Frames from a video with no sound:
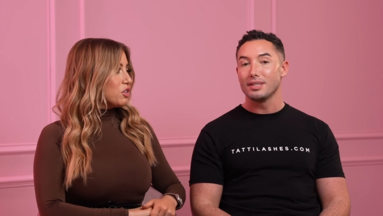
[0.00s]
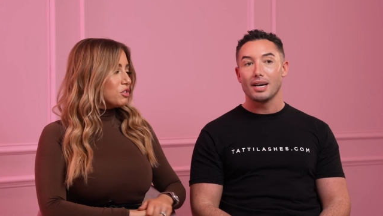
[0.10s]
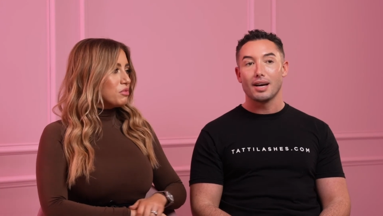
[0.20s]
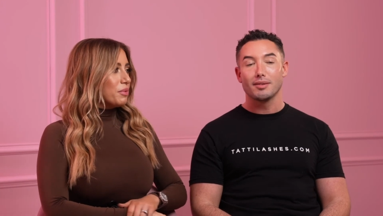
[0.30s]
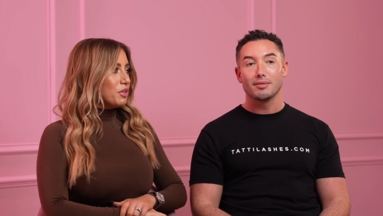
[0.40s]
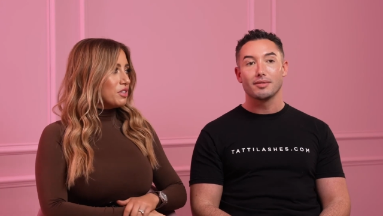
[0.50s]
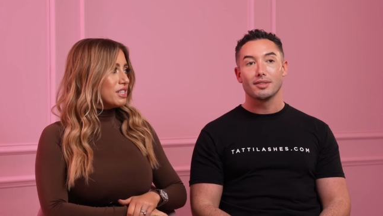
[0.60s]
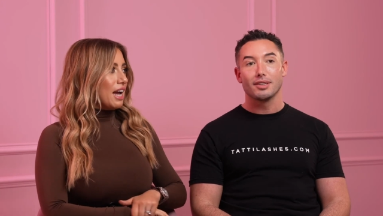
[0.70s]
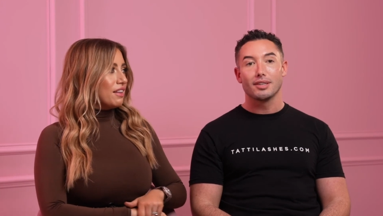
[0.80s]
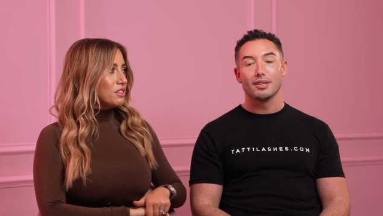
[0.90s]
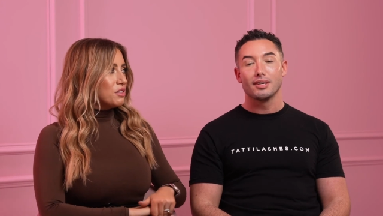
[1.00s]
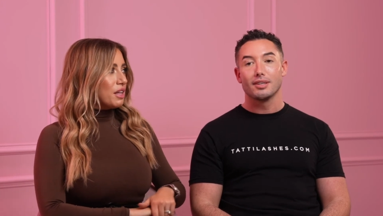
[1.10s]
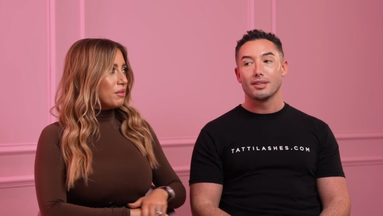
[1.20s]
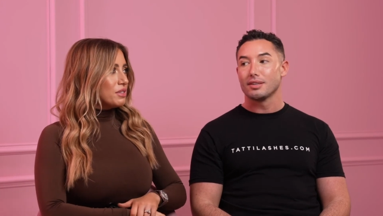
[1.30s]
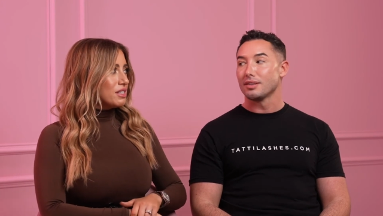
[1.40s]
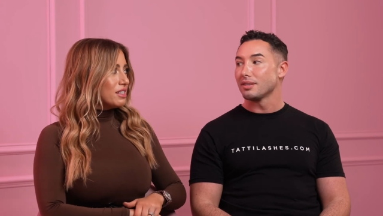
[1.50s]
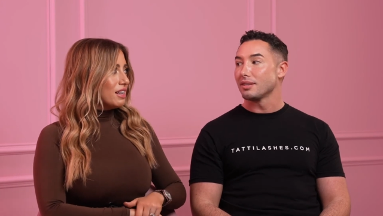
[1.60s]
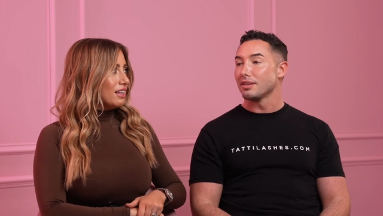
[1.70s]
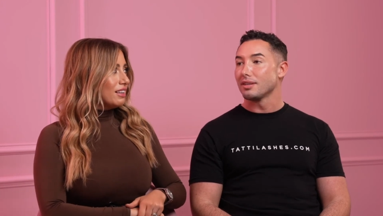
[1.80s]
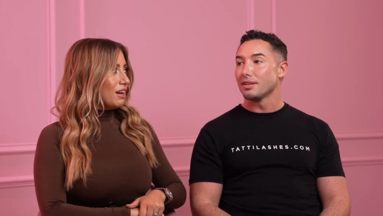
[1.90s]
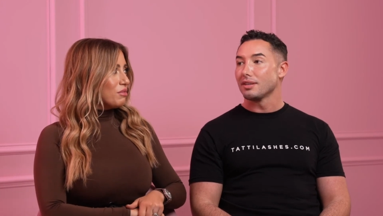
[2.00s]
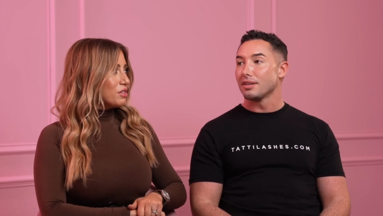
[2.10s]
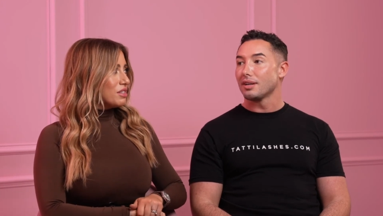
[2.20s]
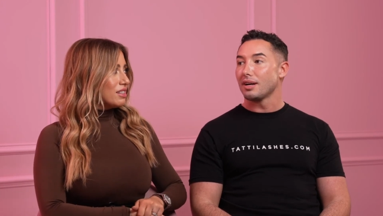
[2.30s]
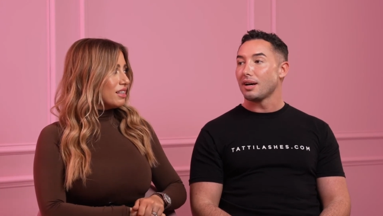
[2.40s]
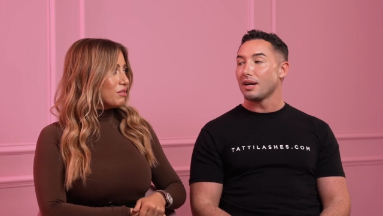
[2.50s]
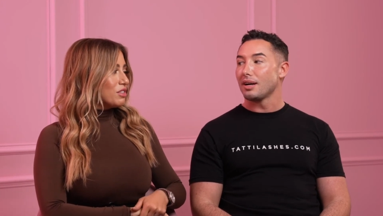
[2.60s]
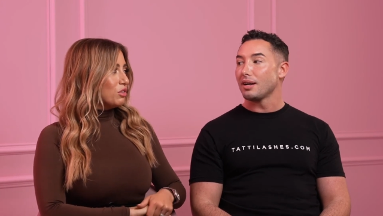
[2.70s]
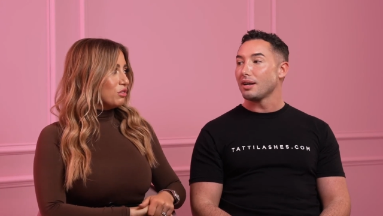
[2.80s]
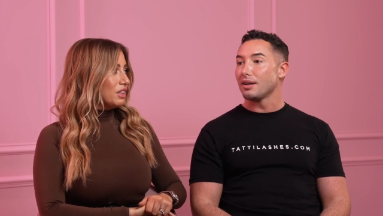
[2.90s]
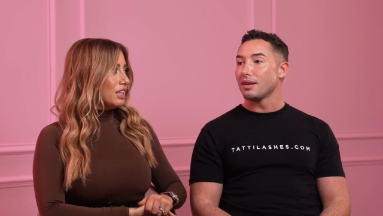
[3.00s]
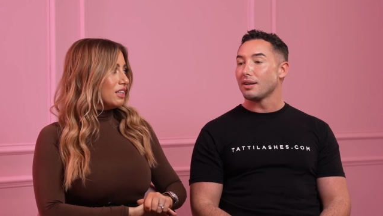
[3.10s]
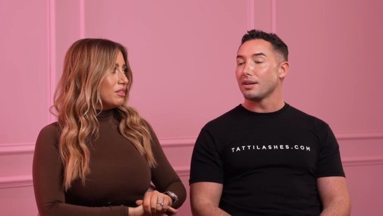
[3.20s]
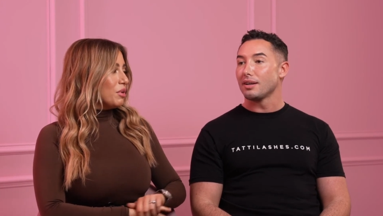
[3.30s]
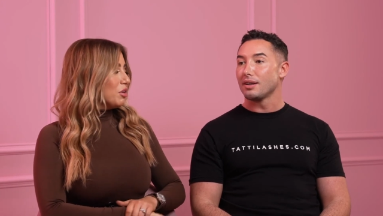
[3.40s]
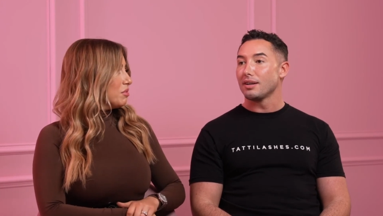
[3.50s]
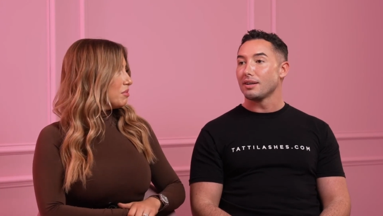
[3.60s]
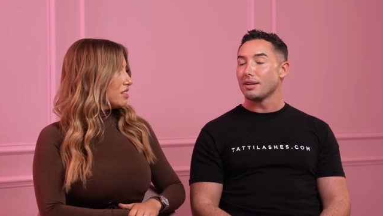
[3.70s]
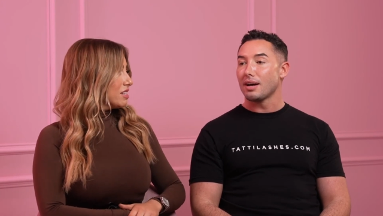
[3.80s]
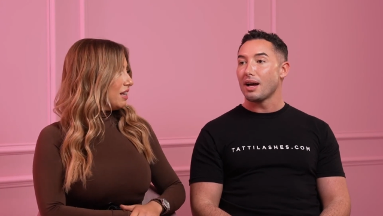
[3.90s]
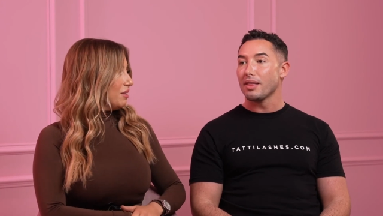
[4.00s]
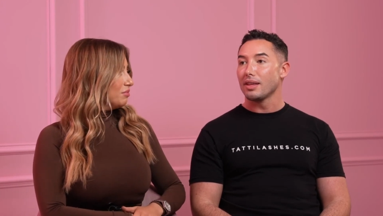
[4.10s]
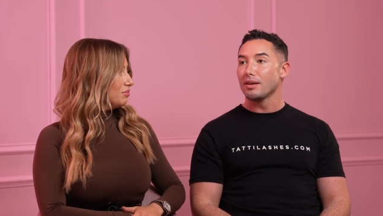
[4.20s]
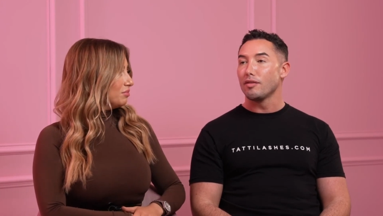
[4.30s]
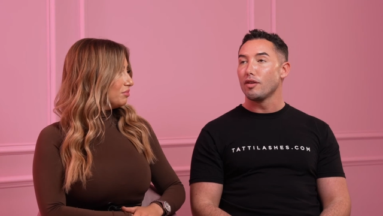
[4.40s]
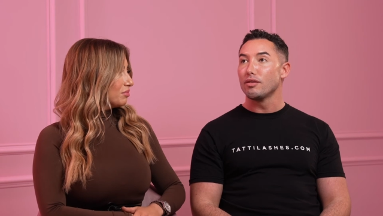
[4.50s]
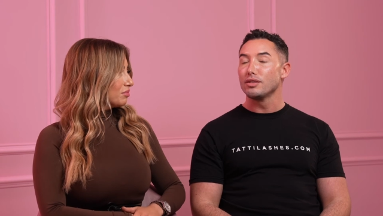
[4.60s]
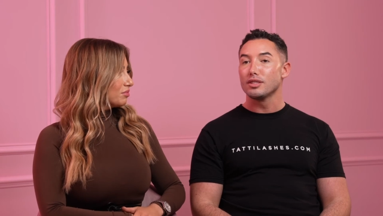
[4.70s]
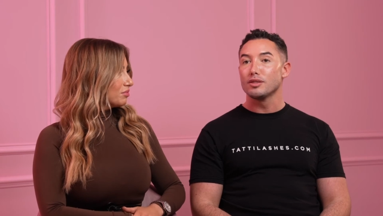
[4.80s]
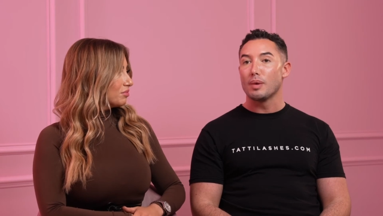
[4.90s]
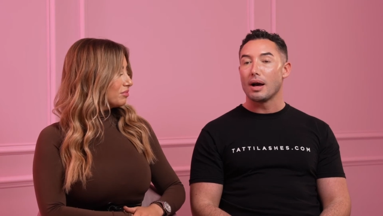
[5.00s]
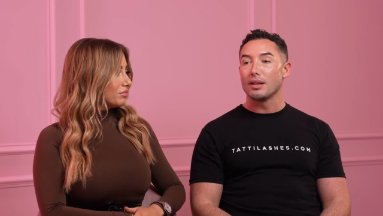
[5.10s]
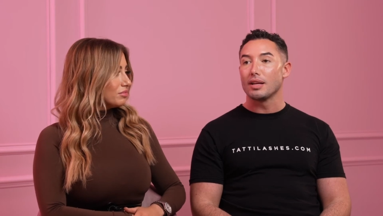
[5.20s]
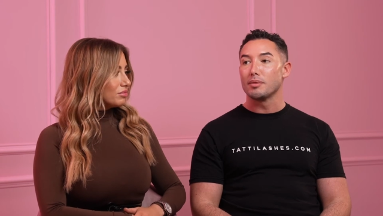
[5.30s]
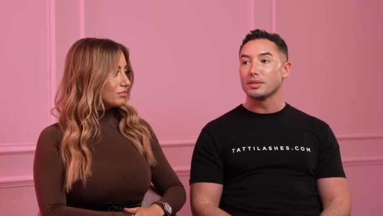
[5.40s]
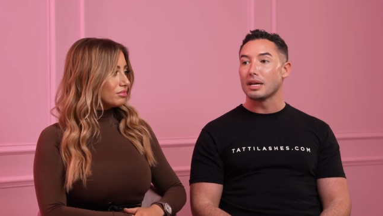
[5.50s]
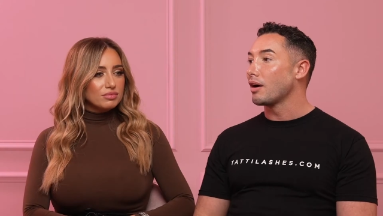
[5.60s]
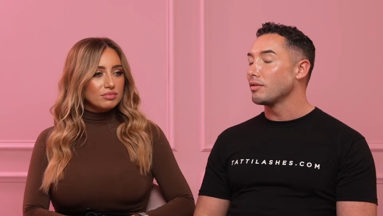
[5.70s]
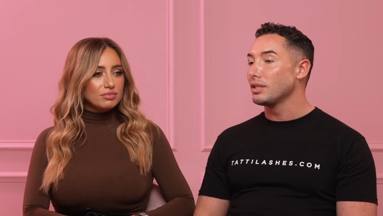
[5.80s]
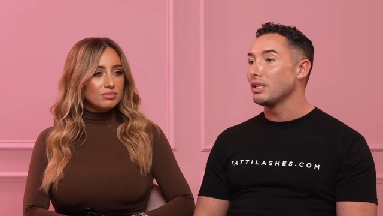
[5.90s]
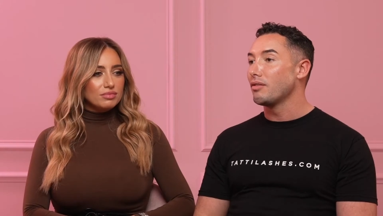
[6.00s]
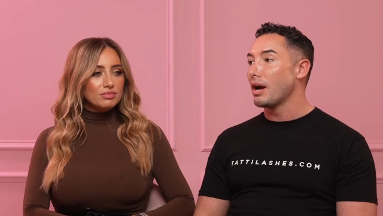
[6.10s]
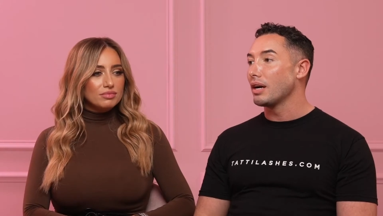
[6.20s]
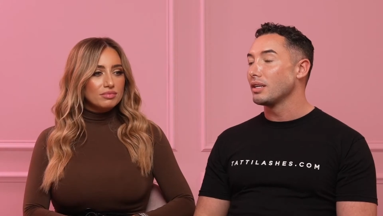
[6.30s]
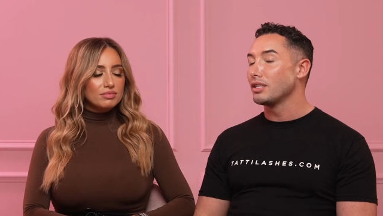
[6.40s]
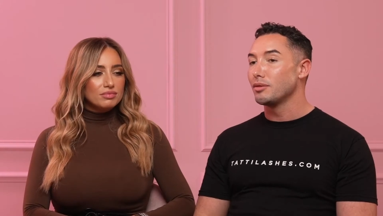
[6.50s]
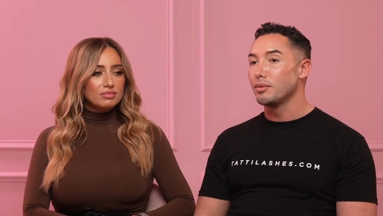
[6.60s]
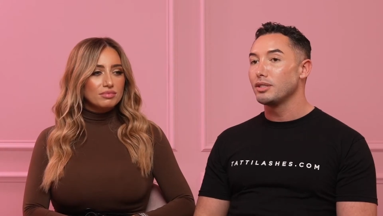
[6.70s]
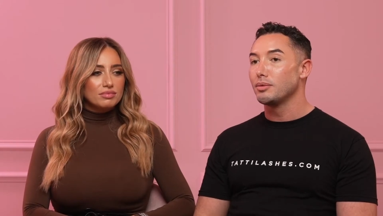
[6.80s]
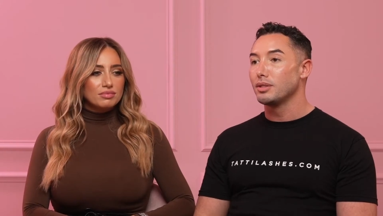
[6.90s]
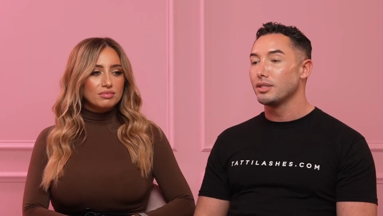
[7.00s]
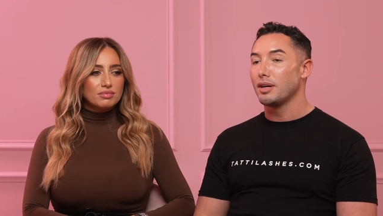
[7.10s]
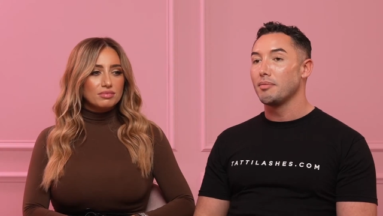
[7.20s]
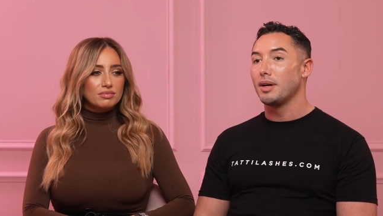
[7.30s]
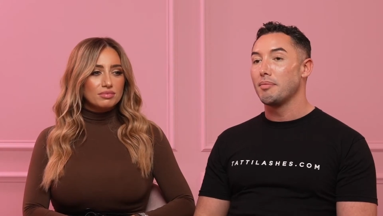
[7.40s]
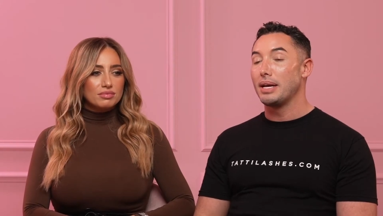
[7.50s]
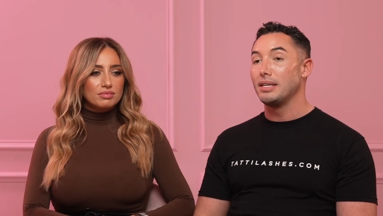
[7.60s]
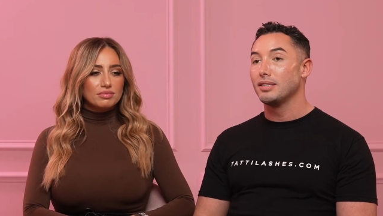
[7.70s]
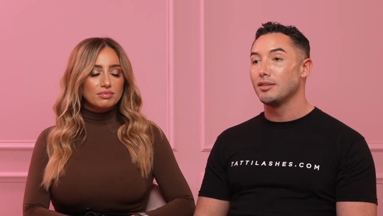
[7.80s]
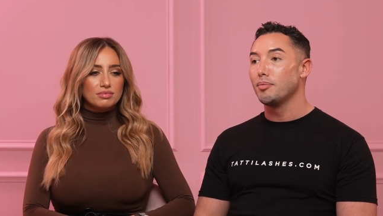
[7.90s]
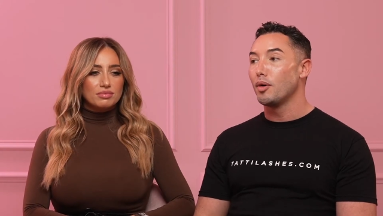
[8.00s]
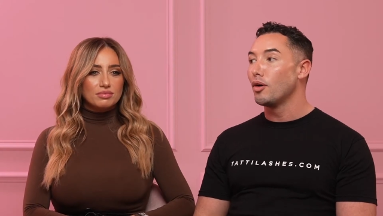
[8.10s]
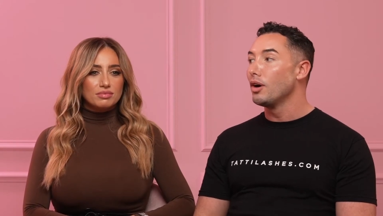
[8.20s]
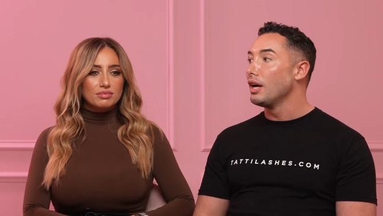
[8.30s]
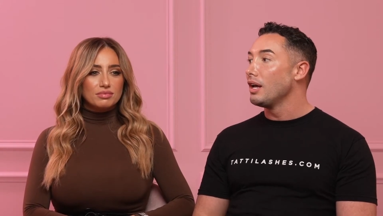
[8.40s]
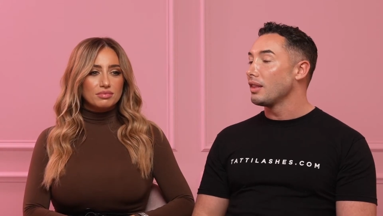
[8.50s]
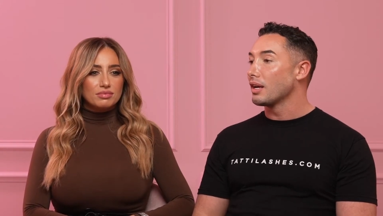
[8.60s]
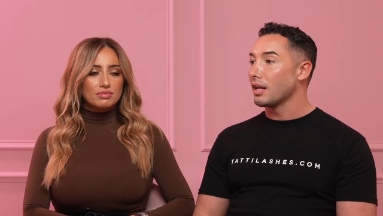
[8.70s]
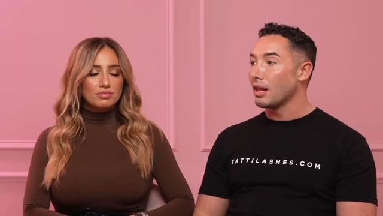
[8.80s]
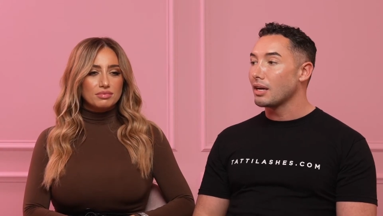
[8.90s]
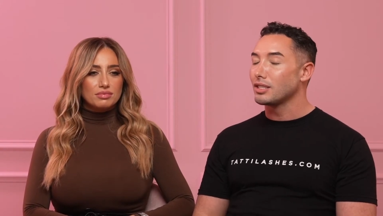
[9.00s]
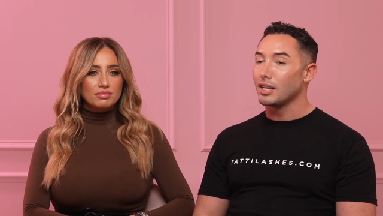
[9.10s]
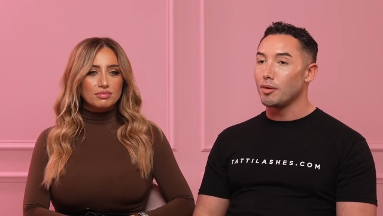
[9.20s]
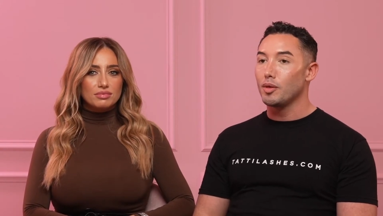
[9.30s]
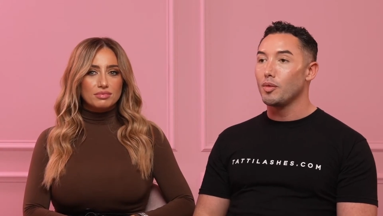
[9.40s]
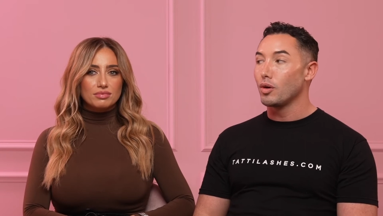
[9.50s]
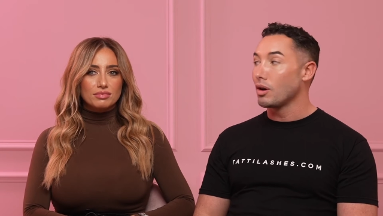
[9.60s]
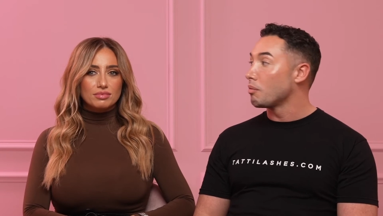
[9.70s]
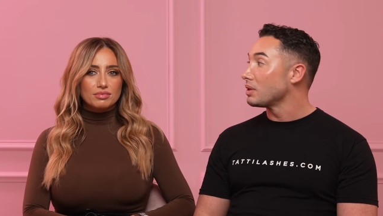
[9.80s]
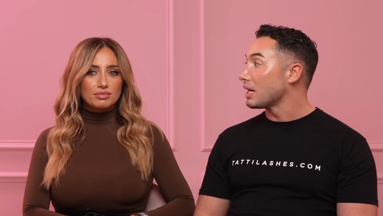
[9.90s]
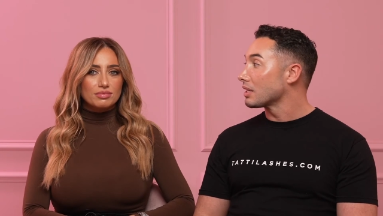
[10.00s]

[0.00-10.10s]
Speaker 1: because yeah. we were all together. So that was that was that was a lovely little moment, wasn't it? I
Speaker 2: think for us as well, it was like obviously the recognition, which was amazing, but the collection that we won on was